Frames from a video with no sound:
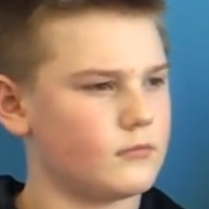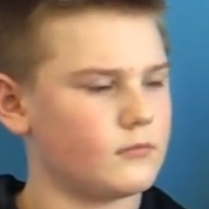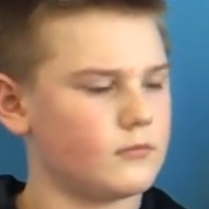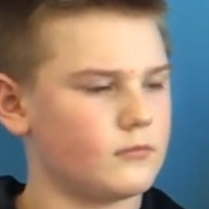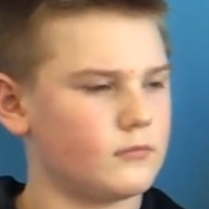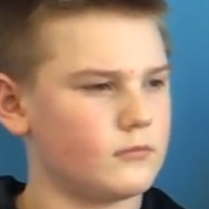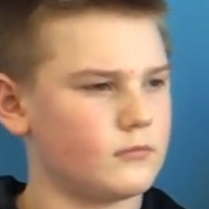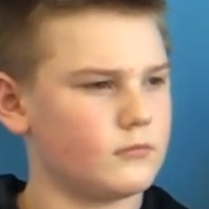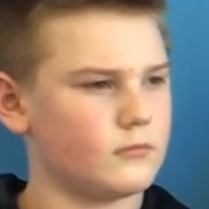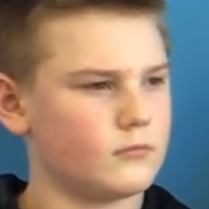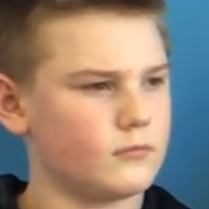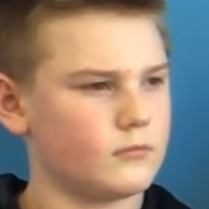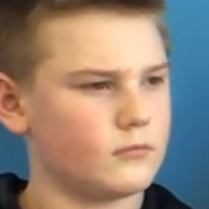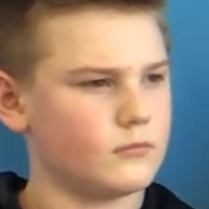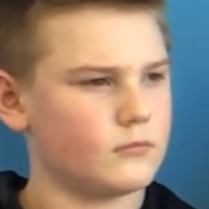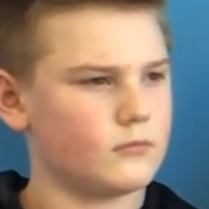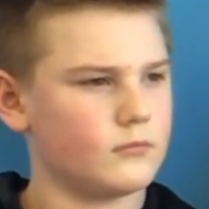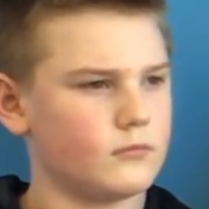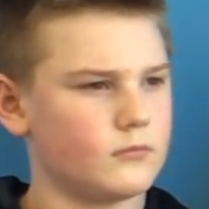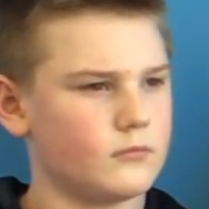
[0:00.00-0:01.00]

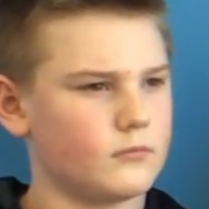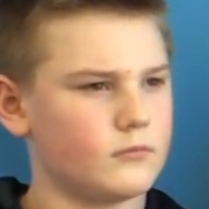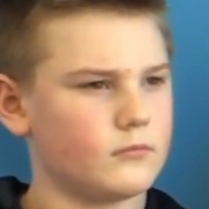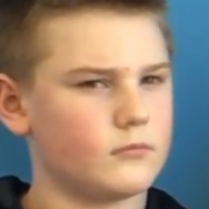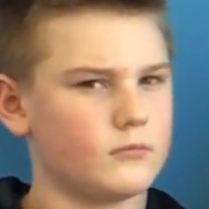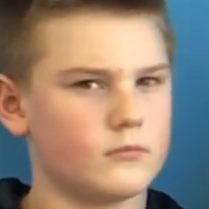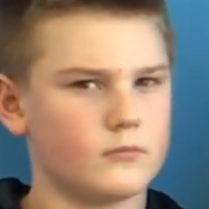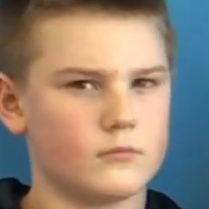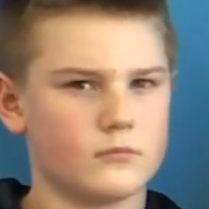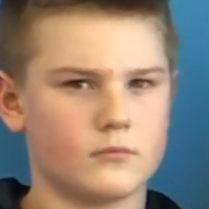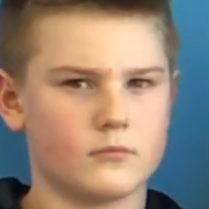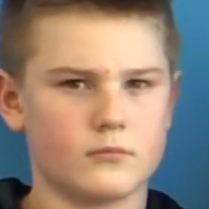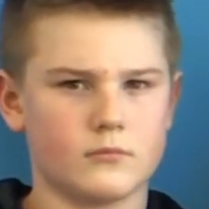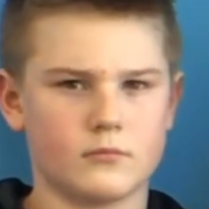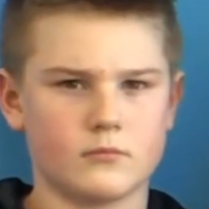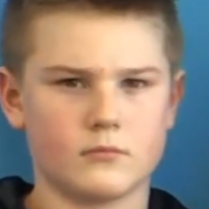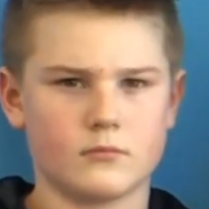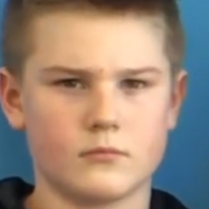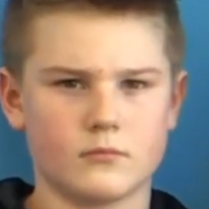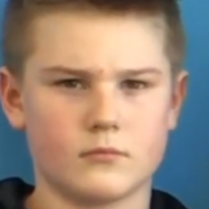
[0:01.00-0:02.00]

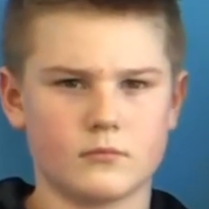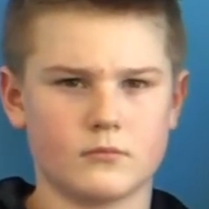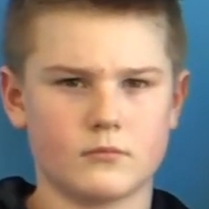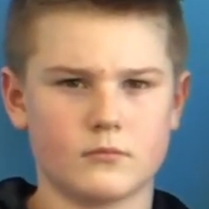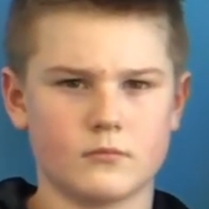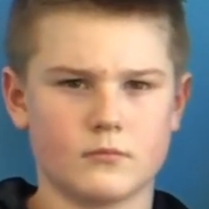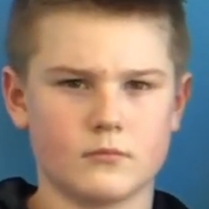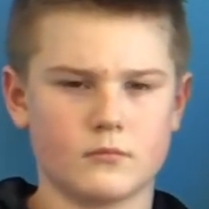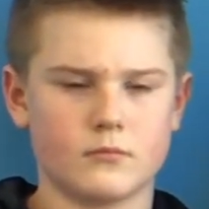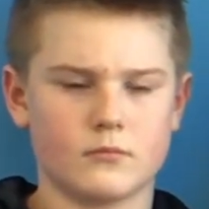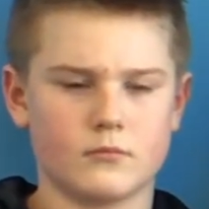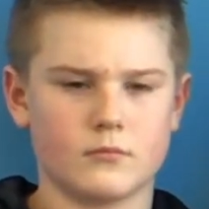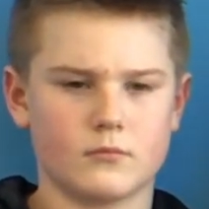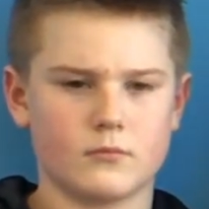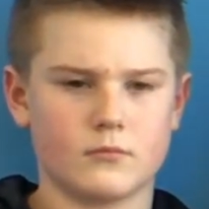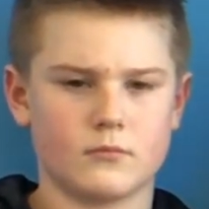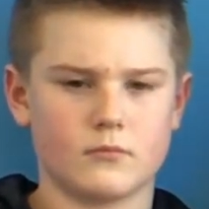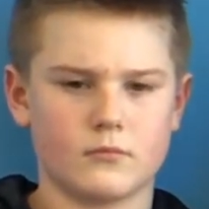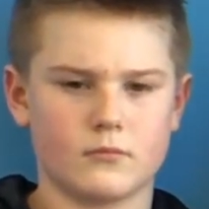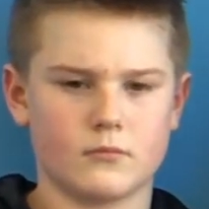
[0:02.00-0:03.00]

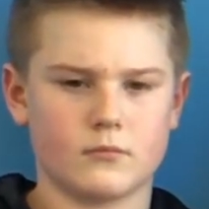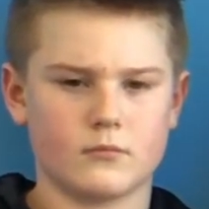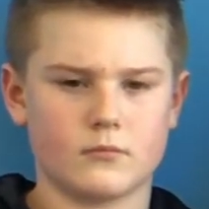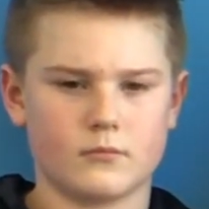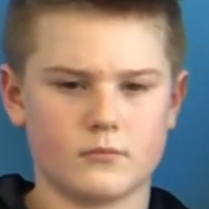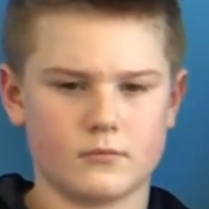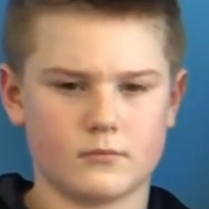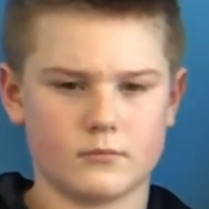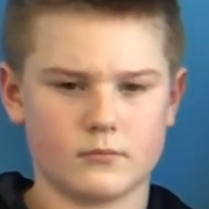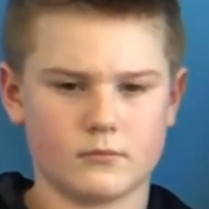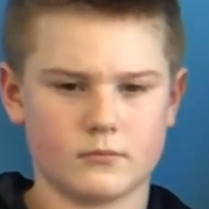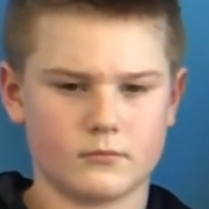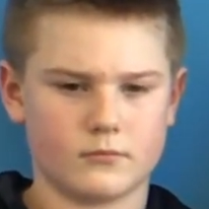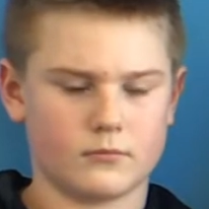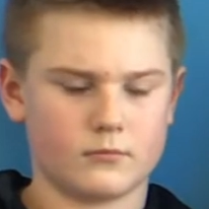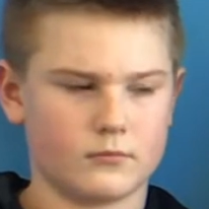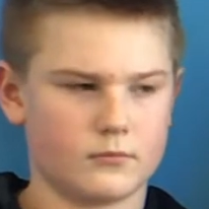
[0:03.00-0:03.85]
[no speech]